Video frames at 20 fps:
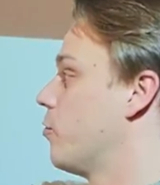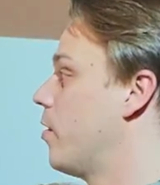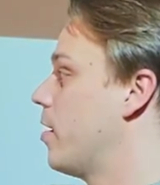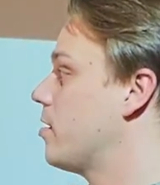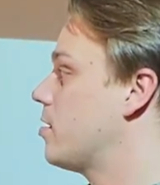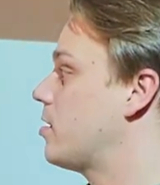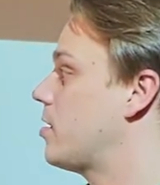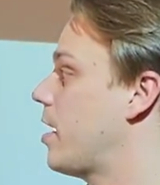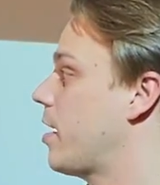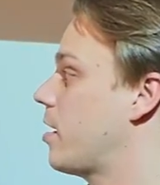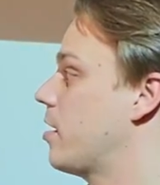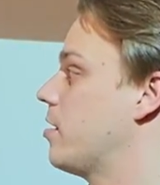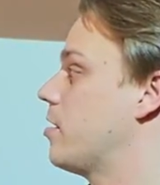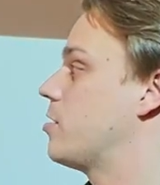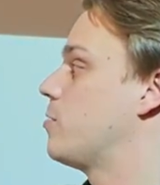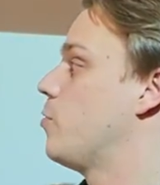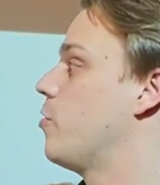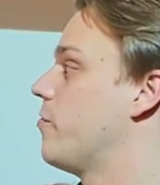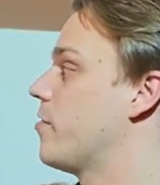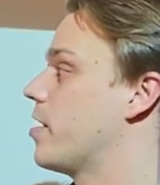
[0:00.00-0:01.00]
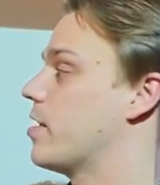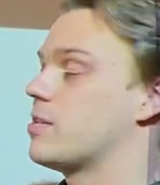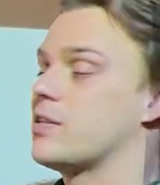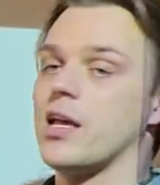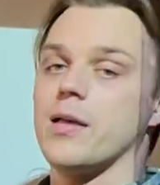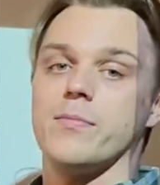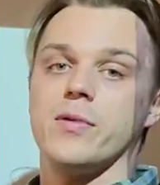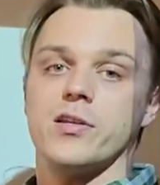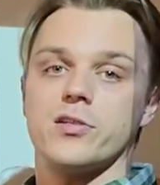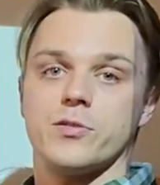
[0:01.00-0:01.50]
1 second, it's moving at
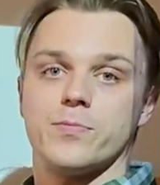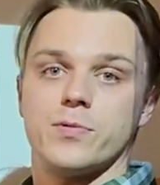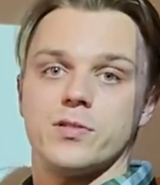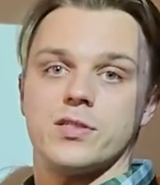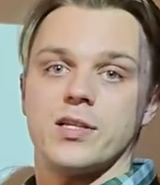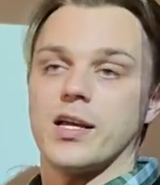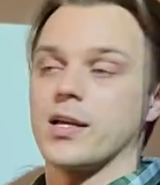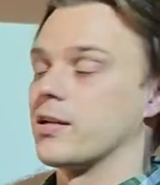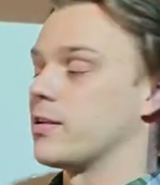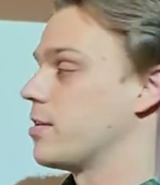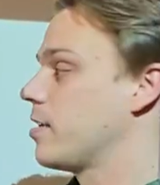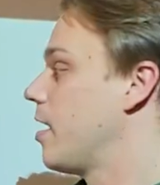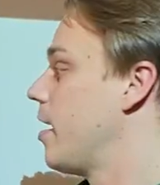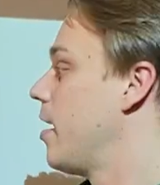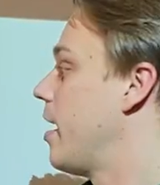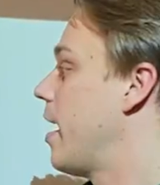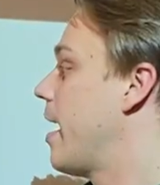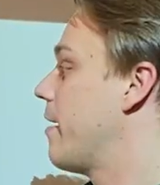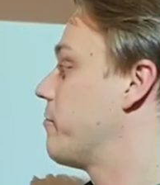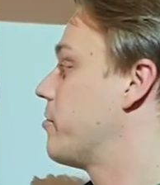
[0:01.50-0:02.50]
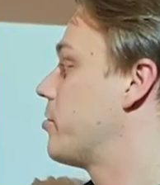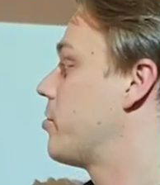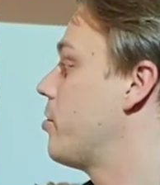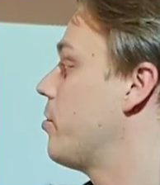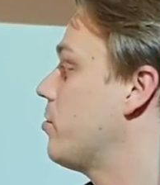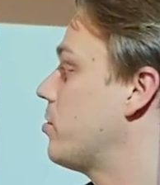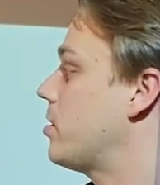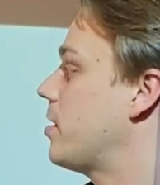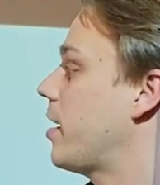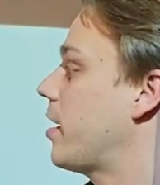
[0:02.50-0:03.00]
10 meters per second. After
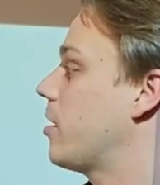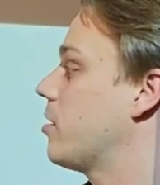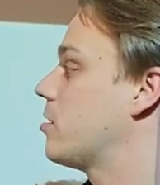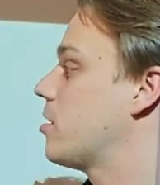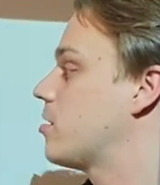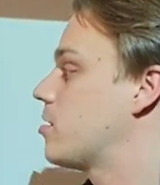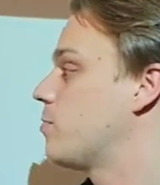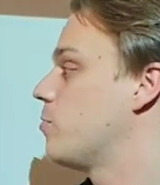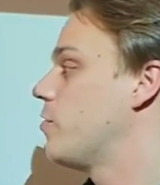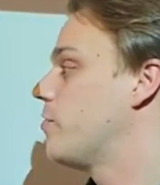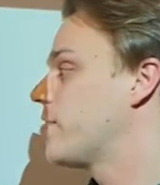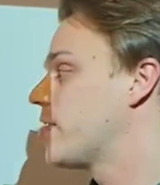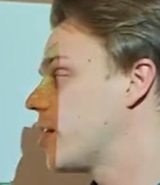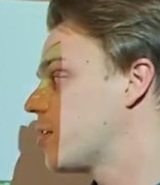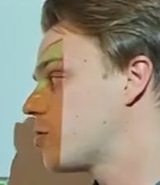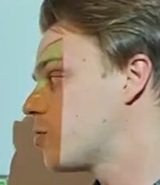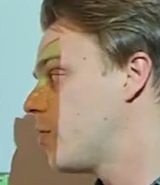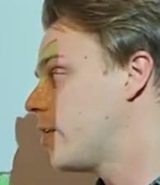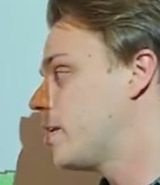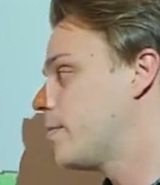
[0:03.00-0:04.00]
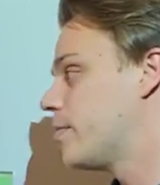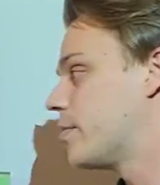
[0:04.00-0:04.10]
2 seconds, it's moving at 20